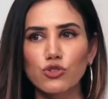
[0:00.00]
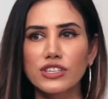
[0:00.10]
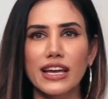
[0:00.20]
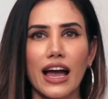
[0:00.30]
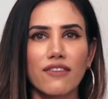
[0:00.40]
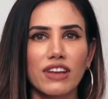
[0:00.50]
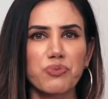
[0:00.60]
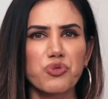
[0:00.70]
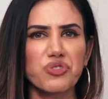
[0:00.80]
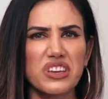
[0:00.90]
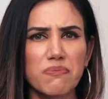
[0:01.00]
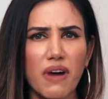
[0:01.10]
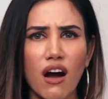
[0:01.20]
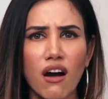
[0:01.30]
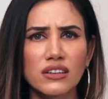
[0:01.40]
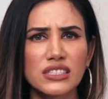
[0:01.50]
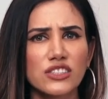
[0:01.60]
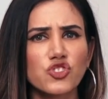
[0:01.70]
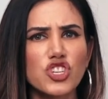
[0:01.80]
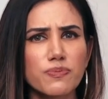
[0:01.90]
Usually I have like protein bars
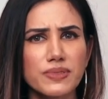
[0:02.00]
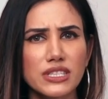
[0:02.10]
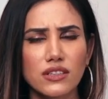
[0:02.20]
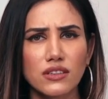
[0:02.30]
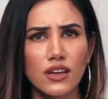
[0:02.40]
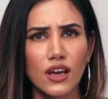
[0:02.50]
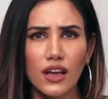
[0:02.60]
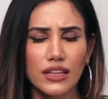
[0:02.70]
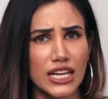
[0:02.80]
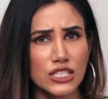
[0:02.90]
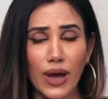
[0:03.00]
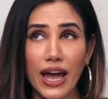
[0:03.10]
and chips, and that's,